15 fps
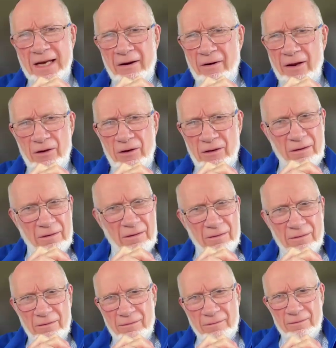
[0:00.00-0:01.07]
carry
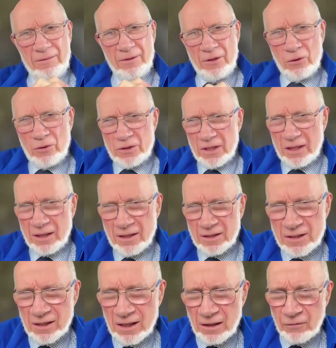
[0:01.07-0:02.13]
on using
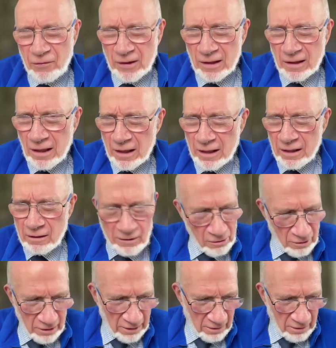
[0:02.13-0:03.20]
it significantly
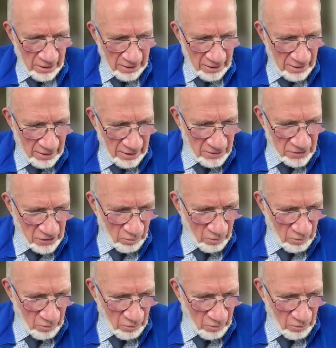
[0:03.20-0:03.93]
in